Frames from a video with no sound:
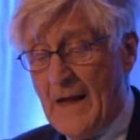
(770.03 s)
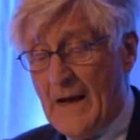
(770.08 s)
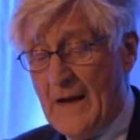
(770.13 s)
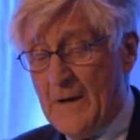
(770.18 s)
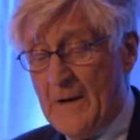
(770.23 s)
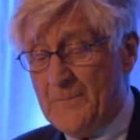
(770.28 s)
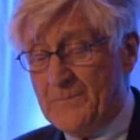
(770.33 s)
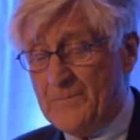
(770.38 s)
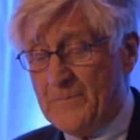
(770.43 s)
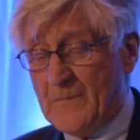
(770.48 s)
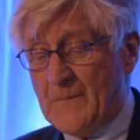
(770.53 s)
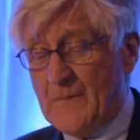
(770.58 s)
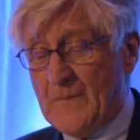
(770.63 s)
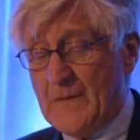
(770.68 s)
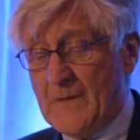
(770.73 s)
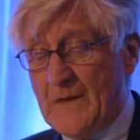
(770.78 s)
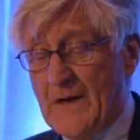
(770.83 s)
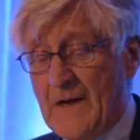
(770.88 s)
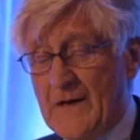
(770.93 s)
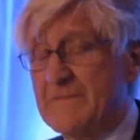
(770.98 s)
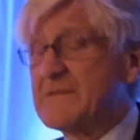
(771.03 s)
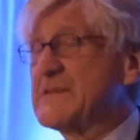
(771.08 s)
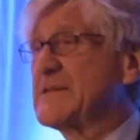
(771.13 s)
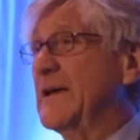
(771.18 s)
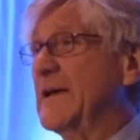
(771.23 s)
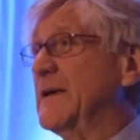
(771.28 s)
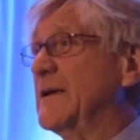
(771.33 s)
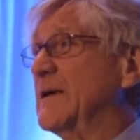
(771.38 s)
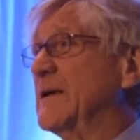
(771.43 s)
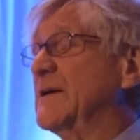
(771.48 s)
Um, I have a
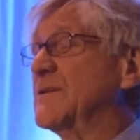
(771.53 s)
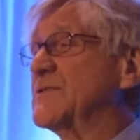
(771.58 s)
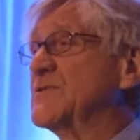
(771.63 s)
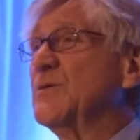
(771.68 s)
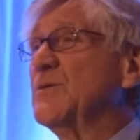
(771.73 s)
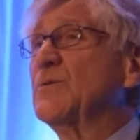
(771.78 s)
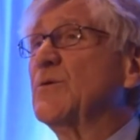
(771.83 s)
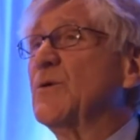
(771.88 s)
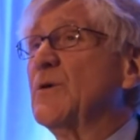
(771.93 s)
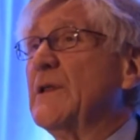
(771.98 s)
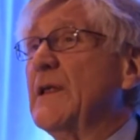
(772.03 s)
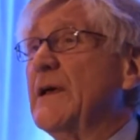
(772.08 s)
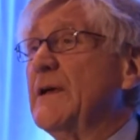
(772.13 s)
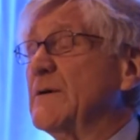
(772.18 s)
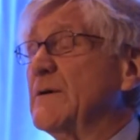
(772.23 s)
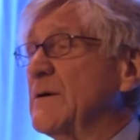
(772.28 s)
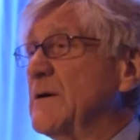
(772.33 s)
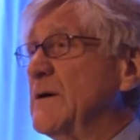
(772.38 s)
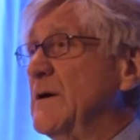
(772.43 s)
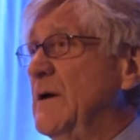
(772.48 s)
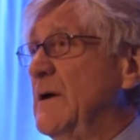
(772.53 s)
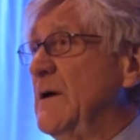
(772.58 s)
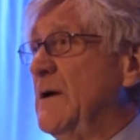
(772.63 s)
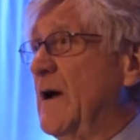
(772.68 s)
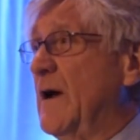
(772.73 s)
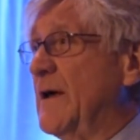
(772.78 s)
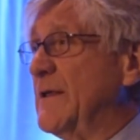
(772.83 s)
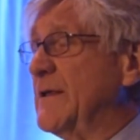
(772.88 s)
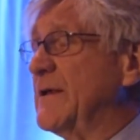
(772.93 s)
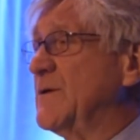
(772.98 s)
saying, uh, sooner or later,
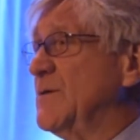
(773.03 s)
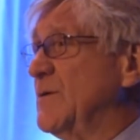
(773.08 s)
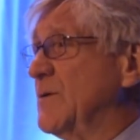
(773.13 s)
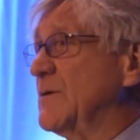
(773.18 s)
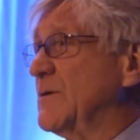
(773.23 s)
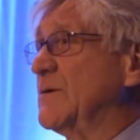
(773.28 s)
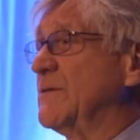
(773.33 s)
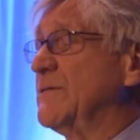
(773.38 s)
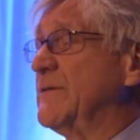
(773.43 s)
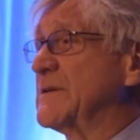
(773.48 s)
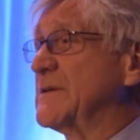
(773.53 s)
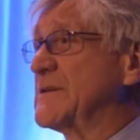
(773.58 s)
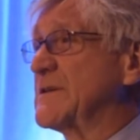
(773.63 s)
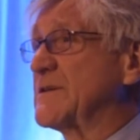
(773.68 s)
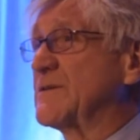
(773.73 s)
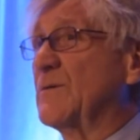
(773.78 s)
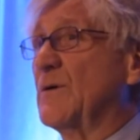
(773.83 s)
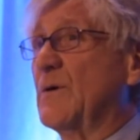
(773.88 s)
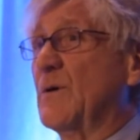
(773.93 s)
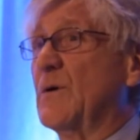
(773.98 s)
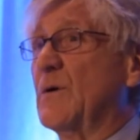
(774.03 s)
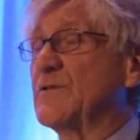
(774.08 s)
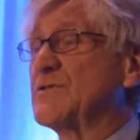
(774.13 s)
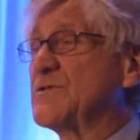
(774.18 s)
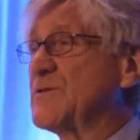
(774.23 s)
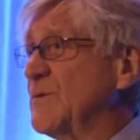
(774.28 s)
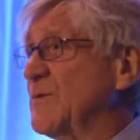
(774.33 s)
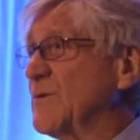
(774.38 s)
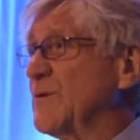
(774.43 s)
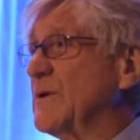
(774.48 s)
I think nuclear fits this really well,
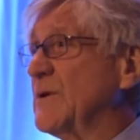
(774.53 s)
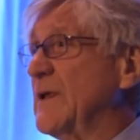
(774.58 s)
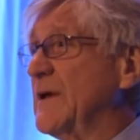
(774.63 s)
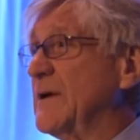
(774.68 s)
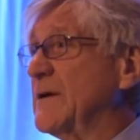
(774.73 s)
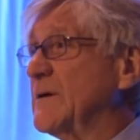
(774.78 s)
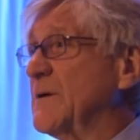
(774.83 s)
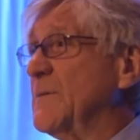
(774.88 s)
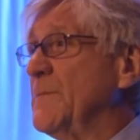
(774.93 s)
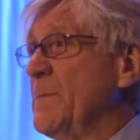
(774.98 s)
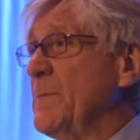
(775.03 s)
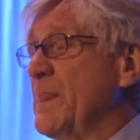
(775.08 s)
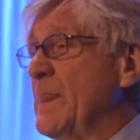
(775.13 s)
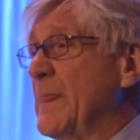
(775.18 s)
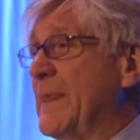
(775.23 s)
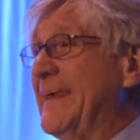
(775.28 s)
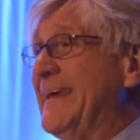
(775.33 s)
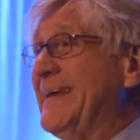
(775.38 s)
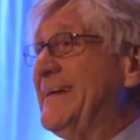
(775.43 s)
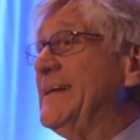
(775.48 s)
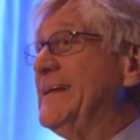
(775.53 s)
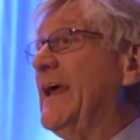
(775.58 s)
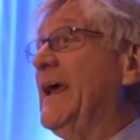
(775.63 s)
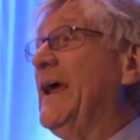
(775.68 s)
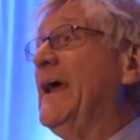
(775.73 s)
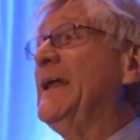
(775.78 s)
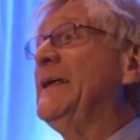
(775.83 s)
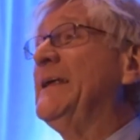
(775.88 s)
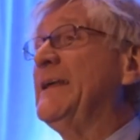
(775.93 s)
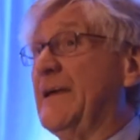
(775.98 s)
sooner or later
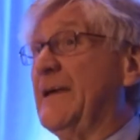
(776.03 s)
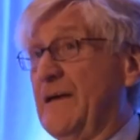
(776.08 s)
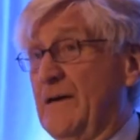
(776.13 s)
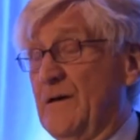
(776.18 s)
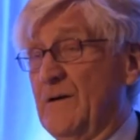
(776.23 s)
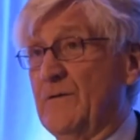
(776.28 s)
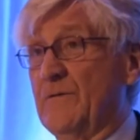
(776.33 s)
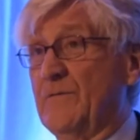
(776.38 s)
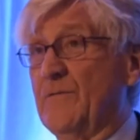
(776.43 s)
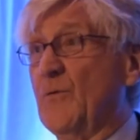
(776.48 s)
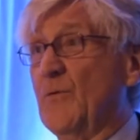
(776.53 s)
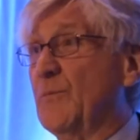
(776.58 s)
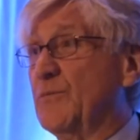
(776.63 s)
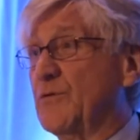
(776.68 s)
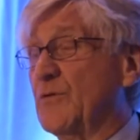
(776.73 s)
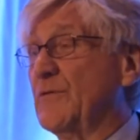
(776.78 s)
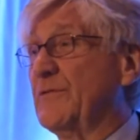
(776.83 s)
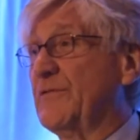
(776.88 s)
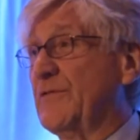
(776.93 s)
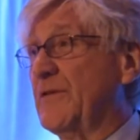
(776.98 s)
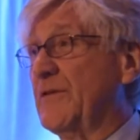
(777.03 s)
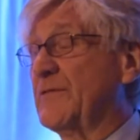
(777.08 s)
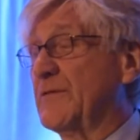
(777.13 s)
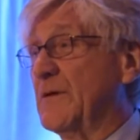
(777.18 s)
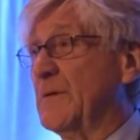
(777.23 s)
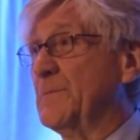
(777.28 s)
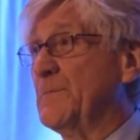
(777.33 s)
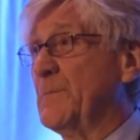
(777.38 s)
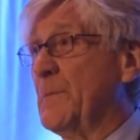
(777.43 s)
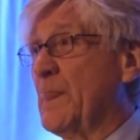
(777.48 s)
in any foolproof
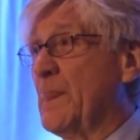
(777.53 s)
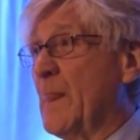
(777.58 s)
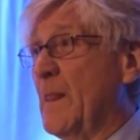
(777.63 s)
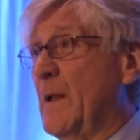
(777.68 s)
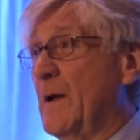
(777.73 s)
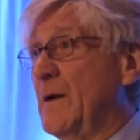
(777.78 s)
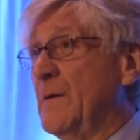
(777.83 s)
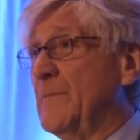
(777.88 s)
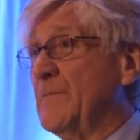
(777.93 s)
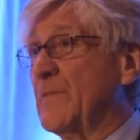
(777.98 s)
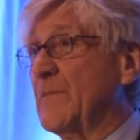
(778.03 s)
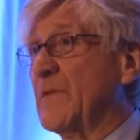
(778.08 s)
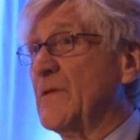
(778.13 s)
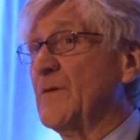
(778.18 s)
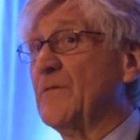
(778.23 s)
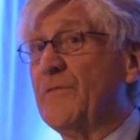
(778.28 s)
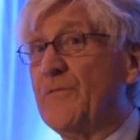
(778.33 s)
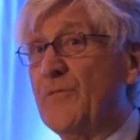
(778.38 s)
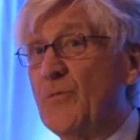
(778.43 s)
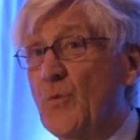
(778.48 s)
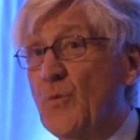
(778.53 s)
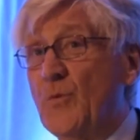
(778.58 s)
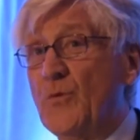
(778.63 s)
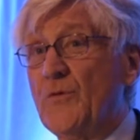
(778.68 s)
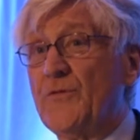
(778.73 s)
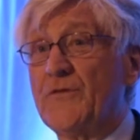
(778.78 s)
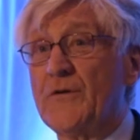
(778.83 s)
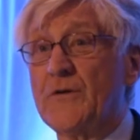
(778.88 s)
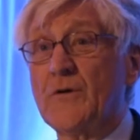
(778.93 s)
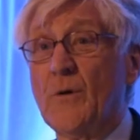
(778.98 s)
system, the
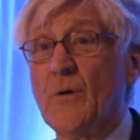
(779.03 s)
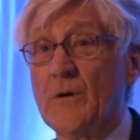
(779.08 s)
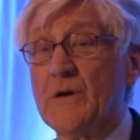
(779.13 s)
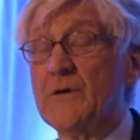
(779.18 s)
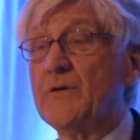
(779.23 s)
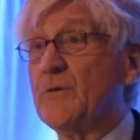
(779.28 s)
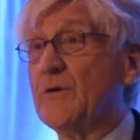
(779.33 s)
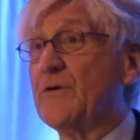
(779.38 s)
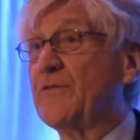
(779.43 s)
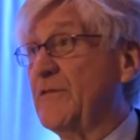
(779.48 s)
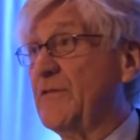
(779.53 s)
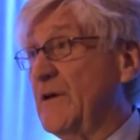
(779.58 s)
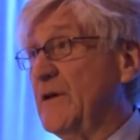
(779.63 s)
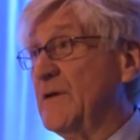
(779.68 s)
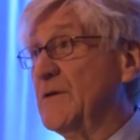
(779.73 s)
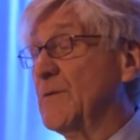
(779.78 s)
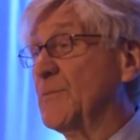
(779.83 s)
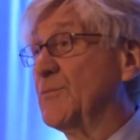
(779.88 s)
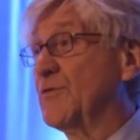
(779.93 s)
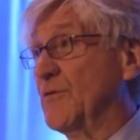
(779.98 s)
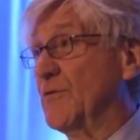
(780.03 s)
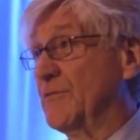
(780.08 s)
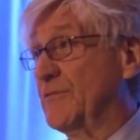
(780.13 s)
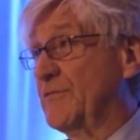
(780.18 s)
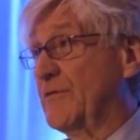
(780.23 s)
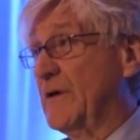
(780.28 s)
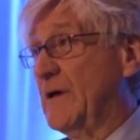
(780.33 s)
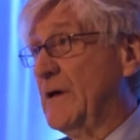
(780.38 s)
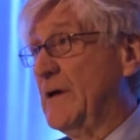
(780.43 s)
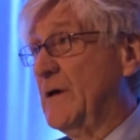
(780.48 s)
fools are going to exceed the
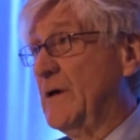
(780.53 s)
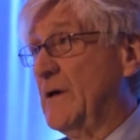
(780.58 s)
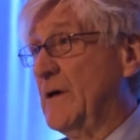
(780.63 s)
proofs.